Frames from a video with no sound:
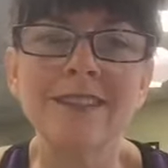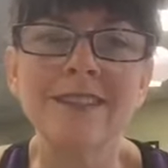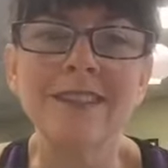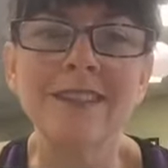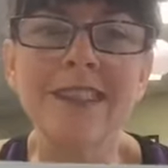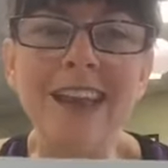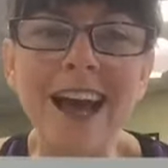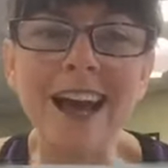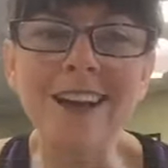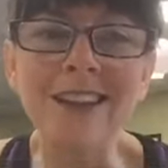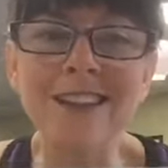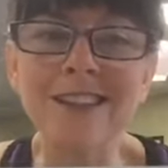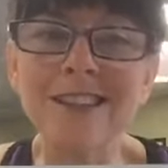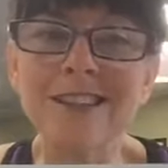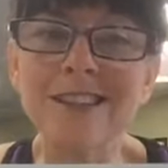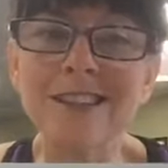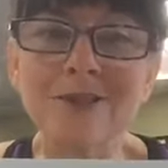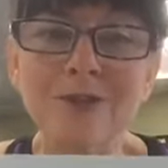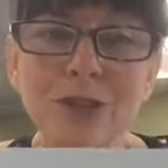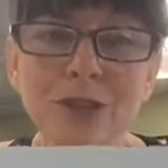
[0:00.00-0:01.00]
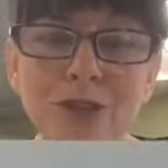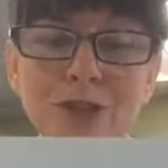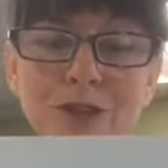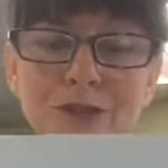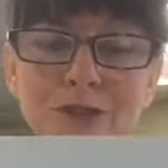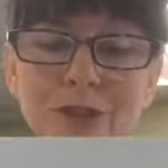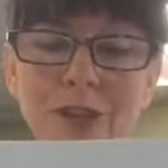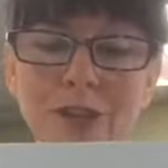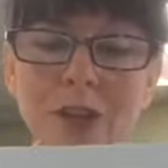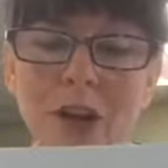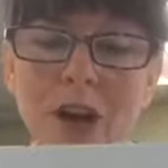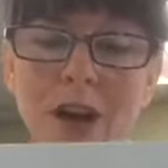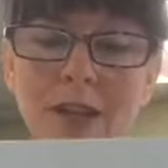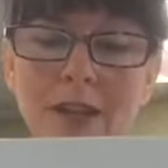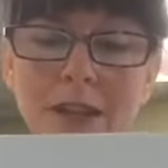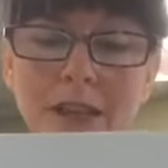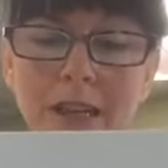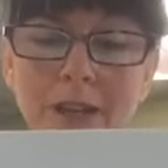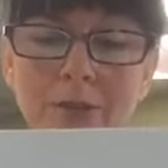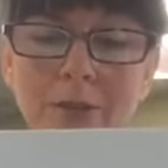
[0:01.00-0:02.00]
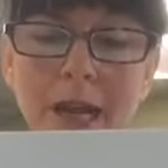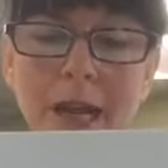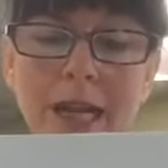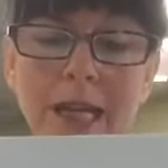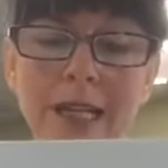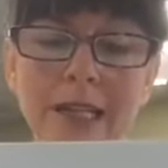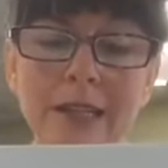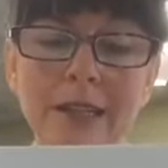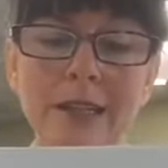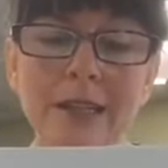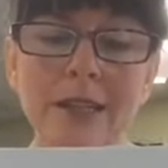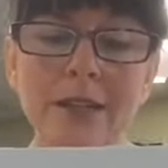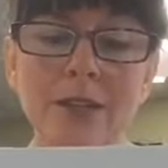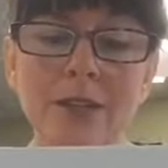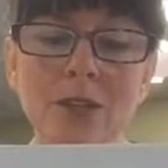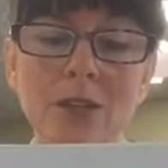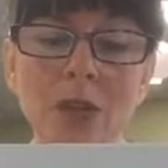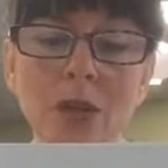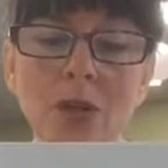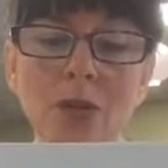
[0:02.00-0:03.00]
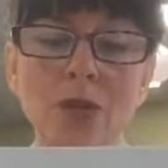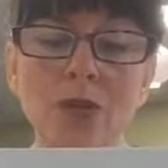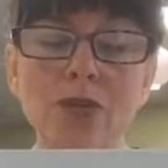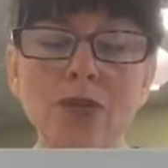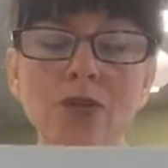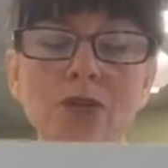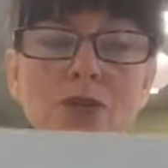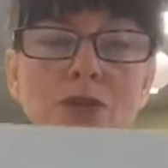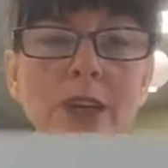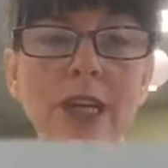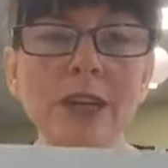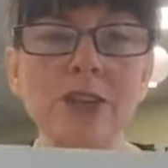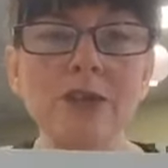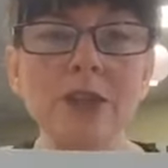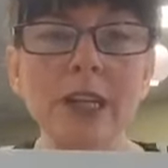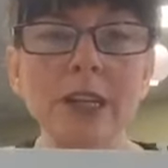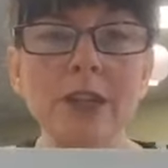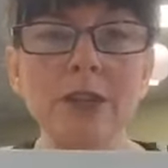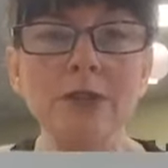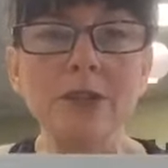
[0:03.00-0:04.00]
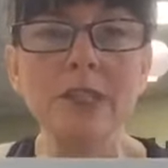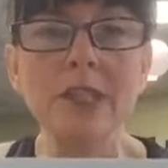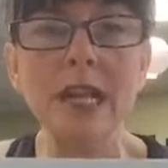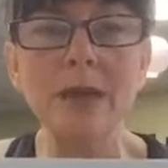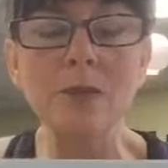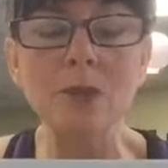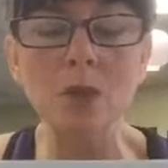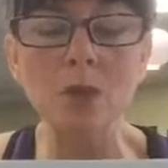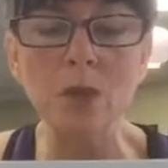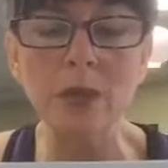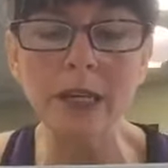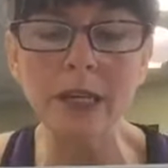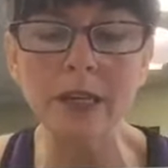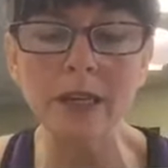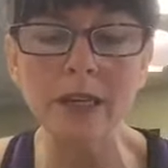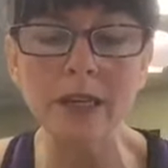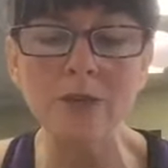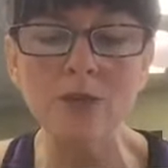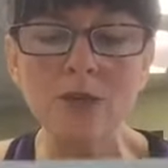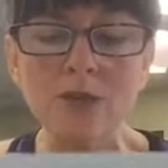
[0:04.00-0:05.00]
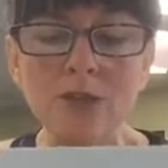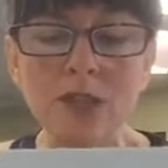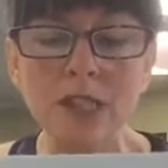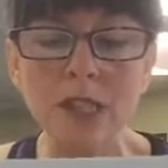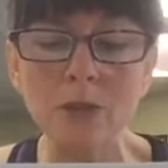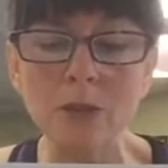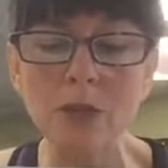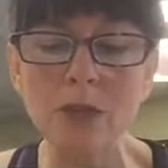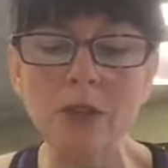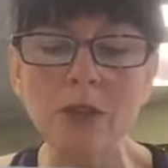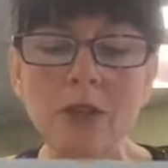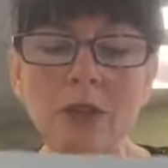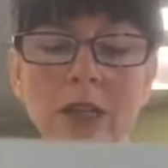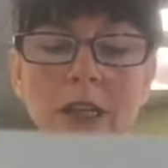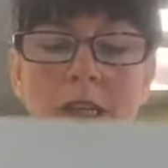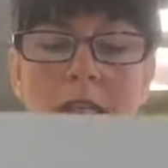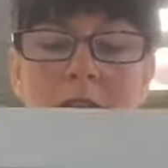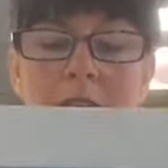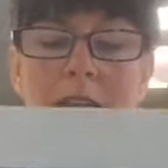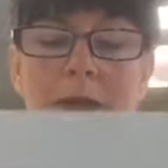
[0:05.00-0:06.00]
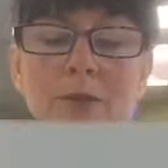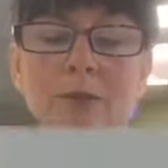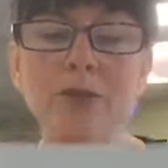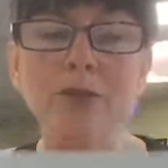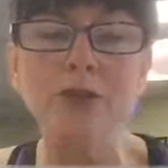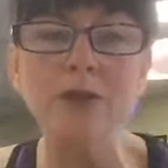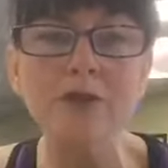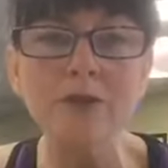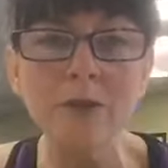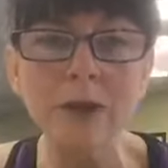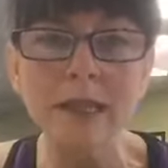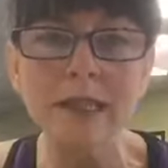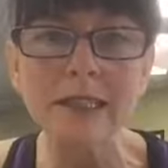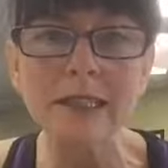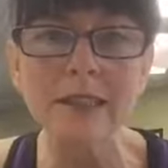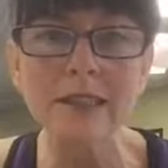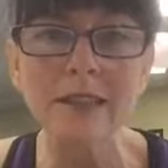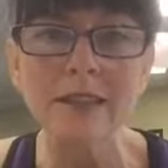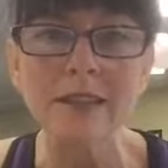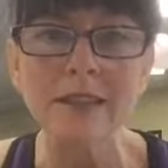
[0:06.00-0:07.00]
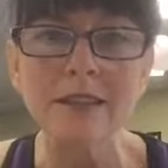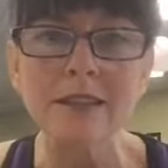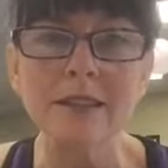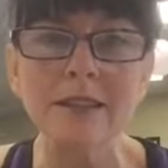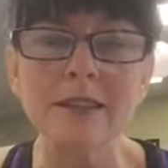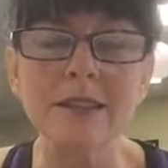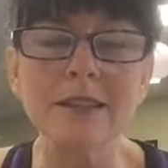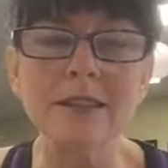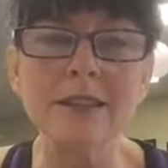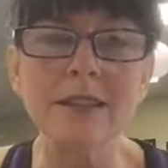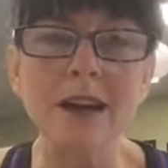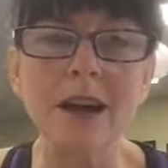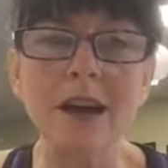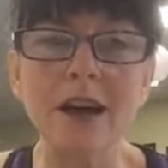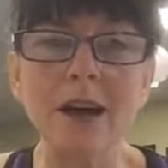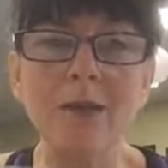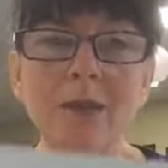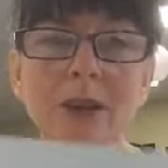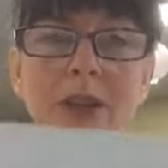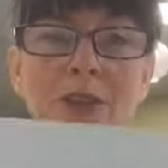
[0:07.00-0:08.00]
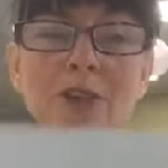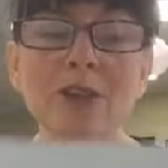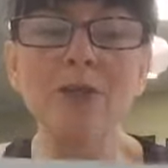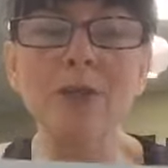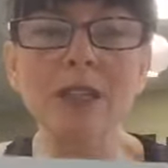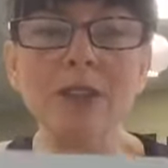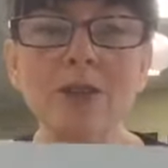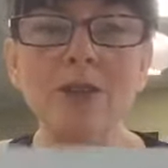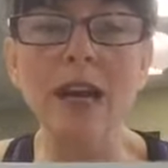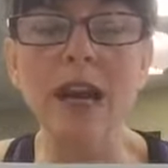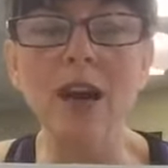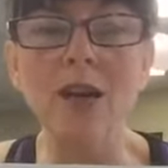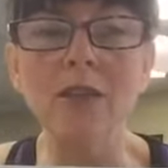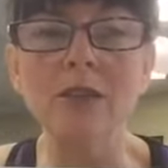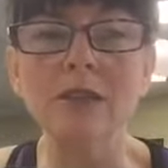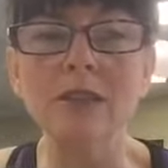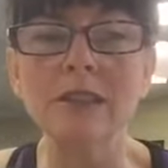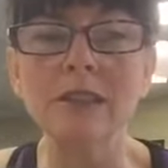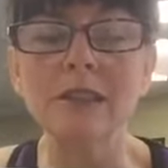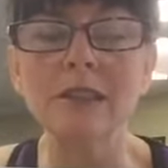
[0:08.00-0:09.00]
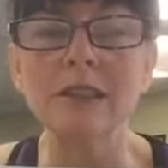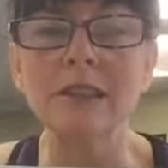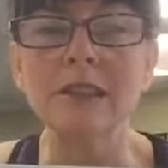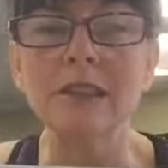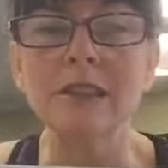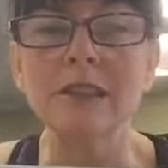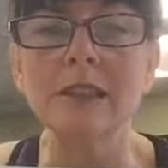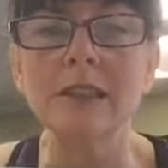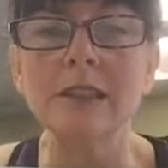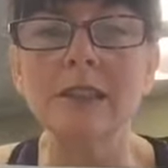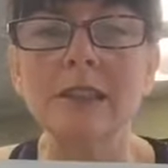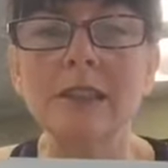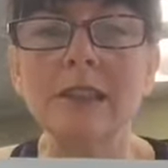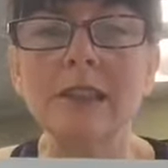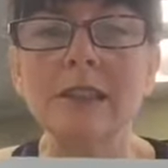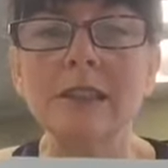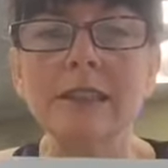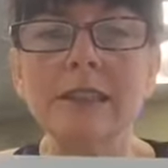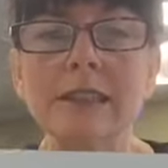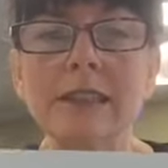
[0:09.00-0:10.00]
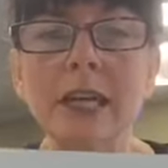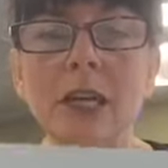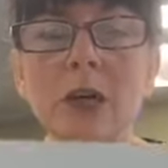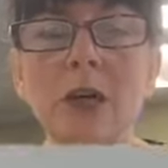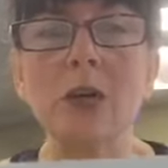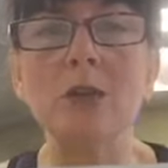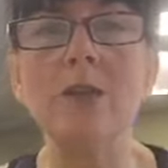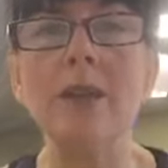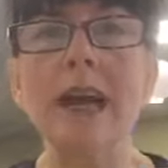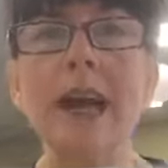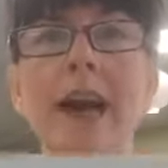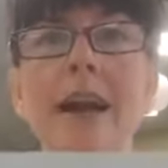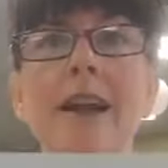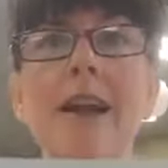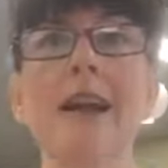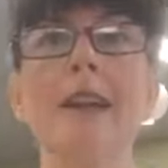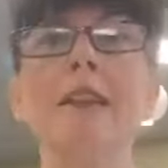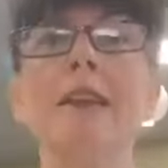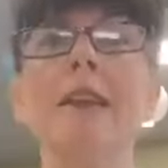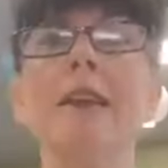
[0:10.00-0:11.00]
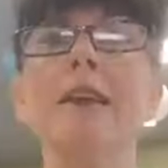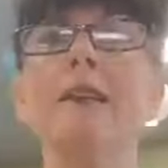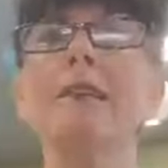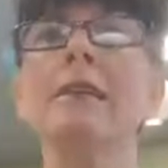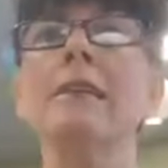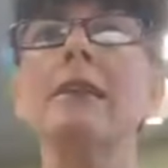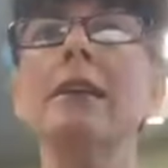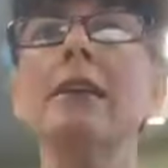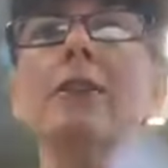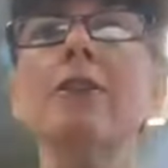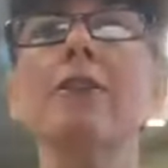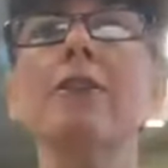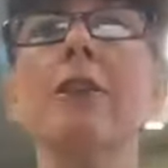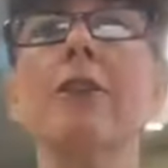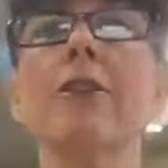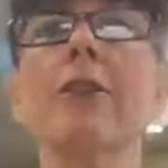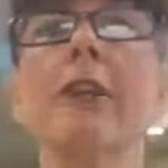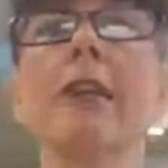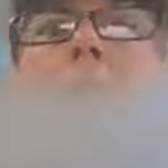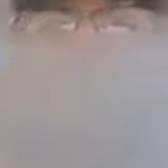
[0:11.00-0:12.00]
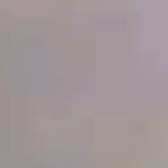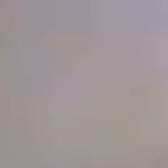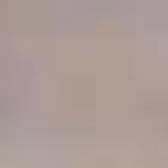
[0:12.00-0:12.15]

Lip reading: that is food for thought there, right? So strength train 3 times a week gives you similar improvements in your mental health. So that I think is very